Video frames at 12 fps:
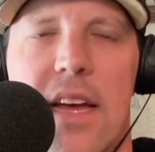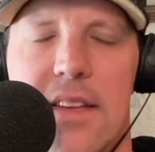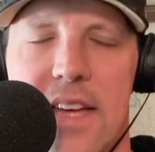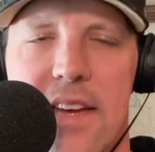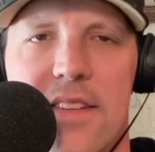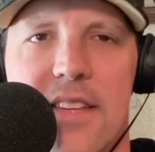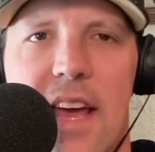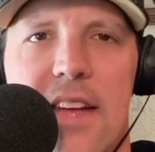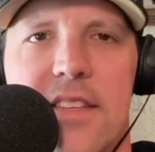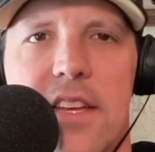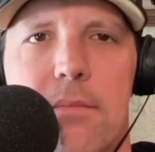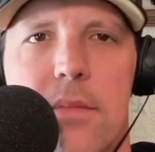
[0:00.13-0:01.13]
Dennis
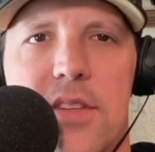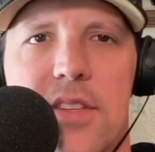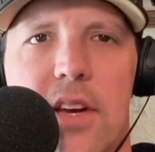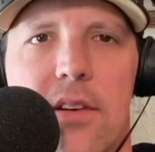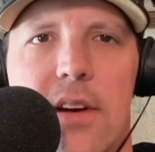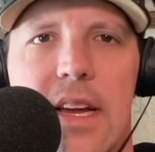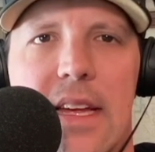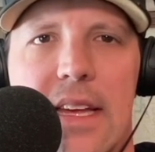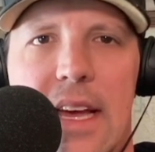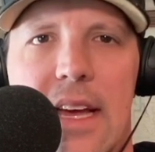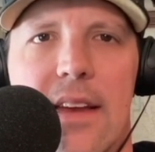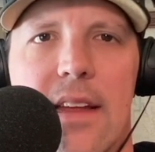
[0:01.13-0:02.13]
Gates and Missouri
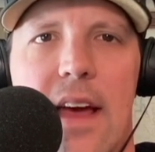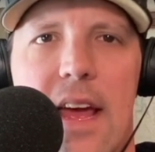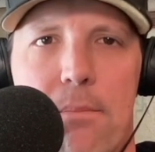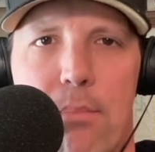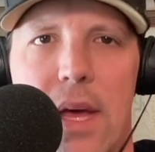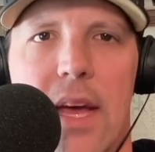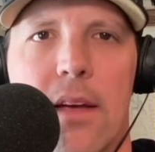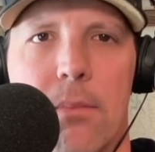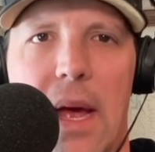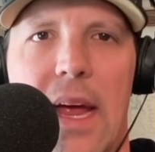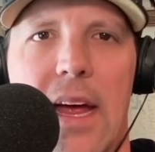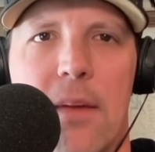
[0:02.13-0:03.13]
get a big
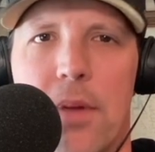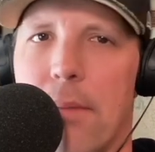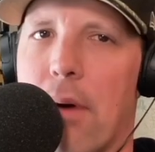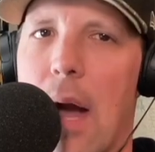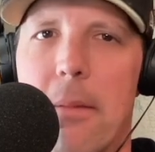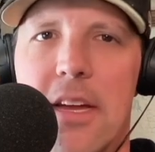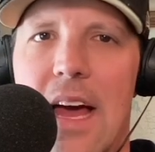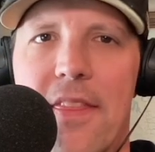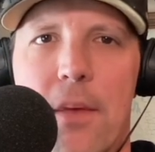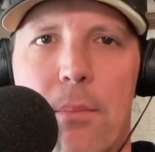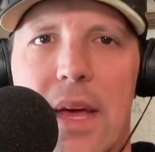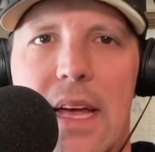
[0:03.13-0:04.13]
man, but probably not
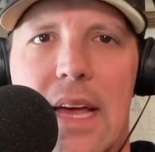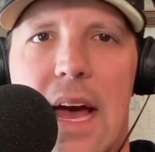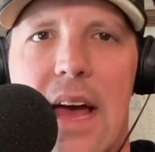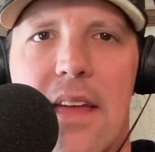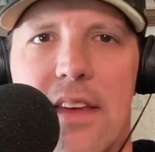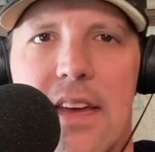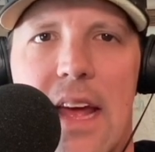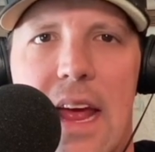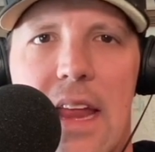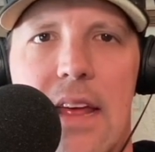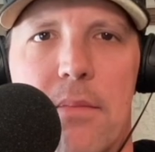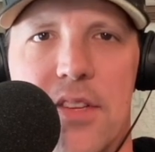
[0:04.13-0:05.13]
the big guy that
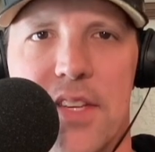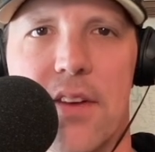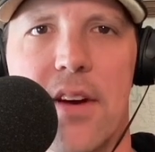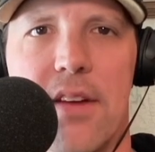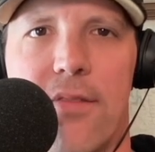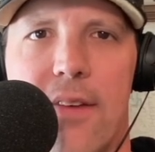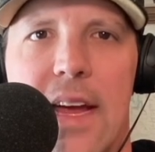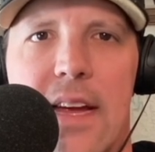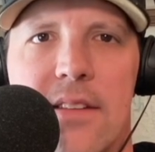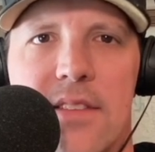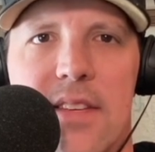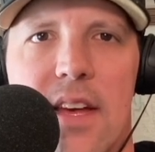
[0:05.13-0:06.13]
any Missouri
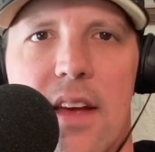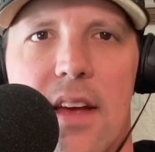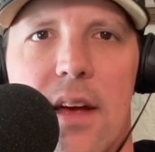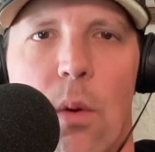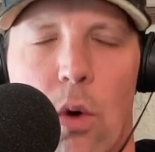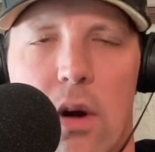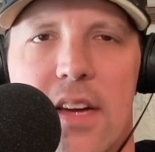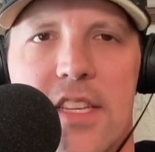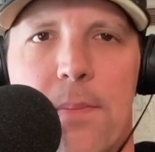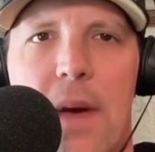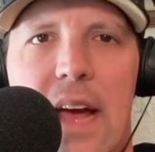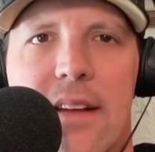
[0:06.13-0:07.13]
fans were
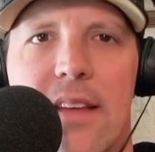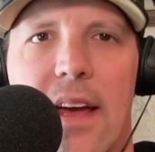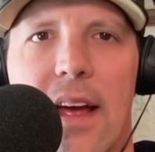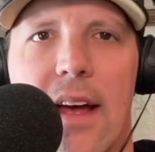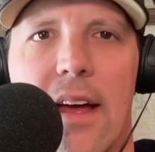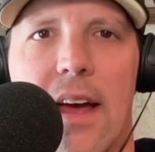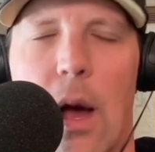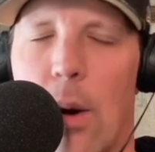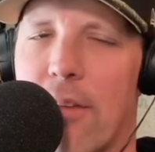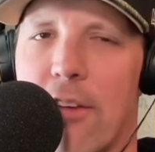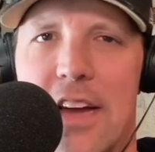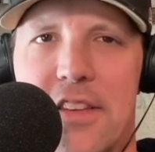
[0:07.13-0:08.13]
expecting.
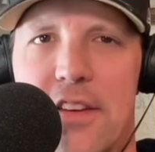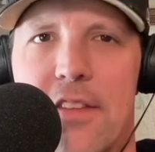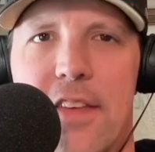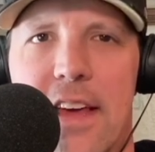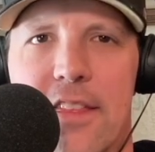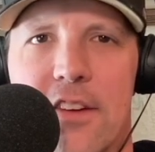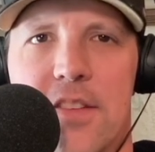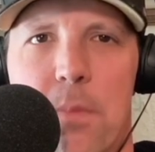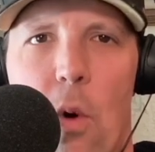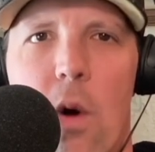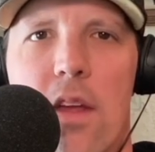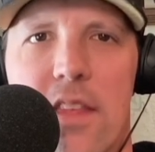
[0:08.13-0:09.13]
However, I do think there's
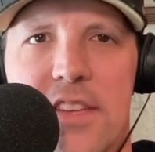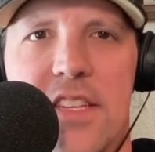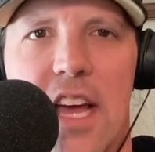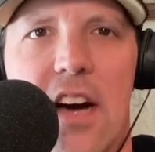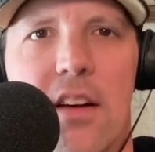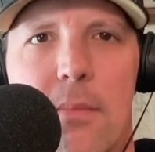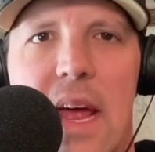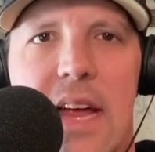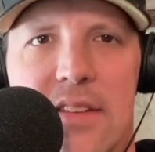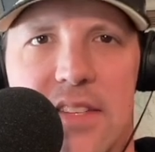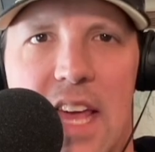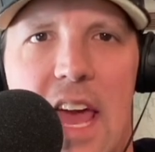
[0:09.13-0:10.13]
more to this young
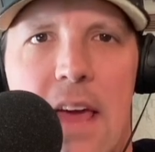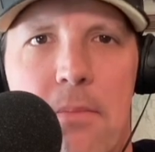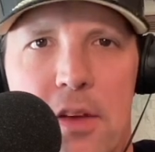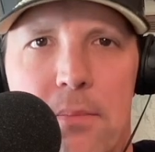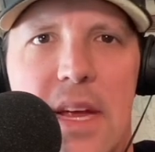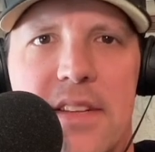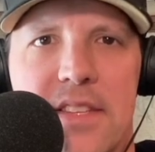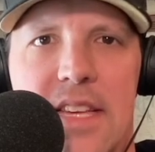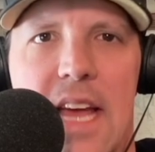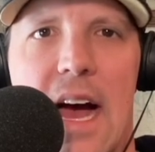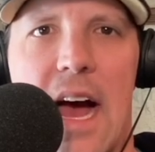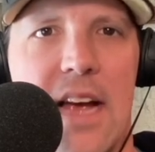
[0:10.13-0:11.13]
man's game than meets
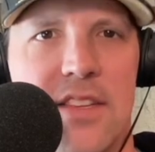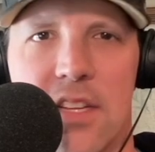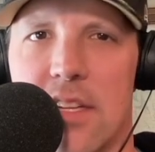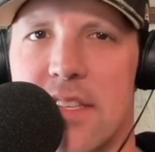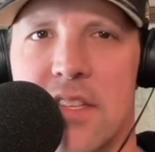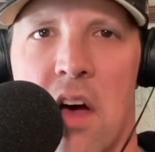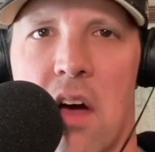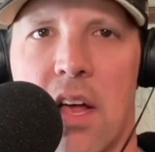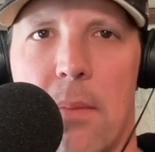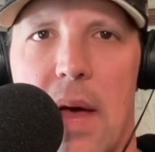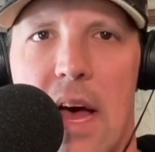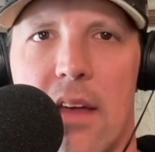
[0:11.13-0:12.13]
the eye. So let's talk
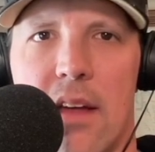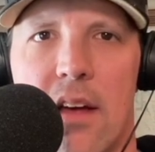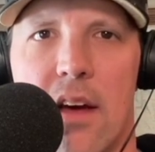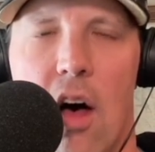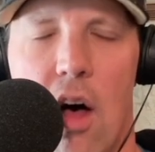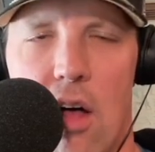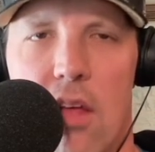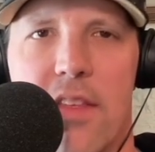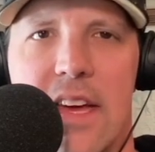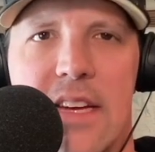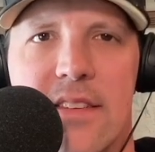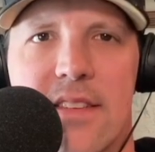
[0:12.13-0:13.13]
about all
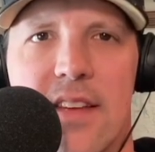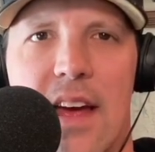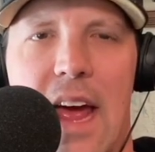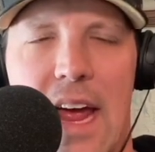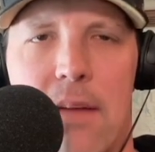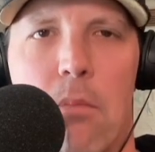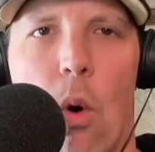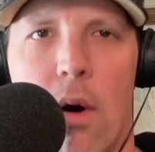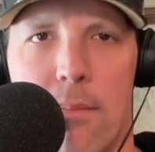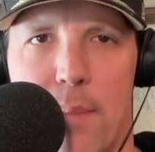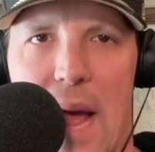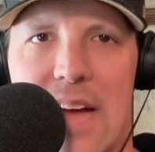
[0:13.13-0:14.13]
this and more
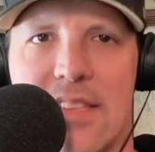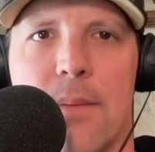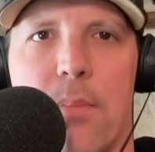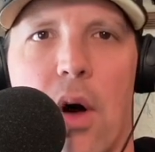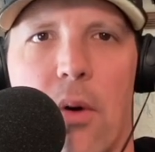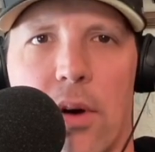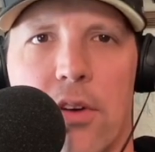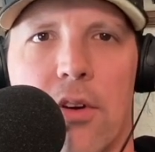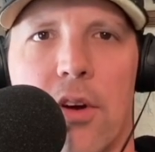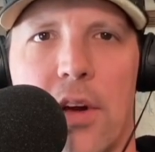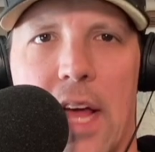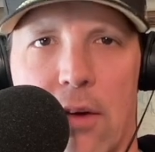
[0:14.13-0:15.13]
basketball
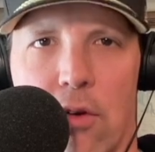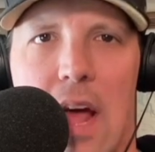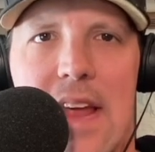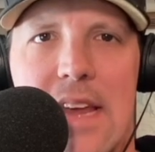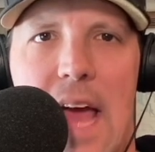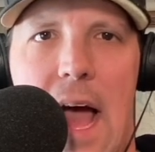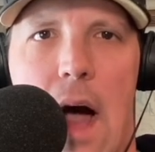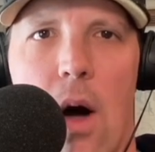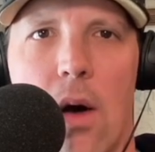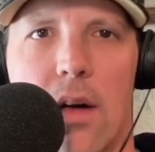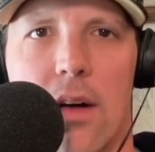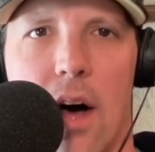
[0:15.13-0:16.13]
recruiting right
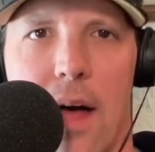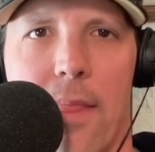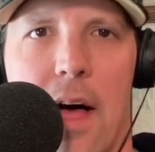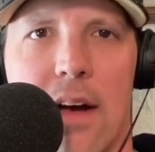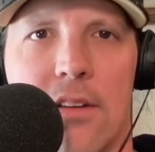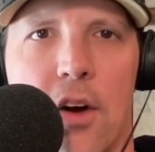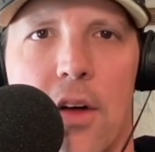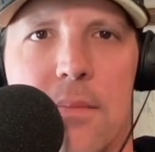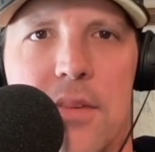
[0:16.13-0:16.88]
now on Locked On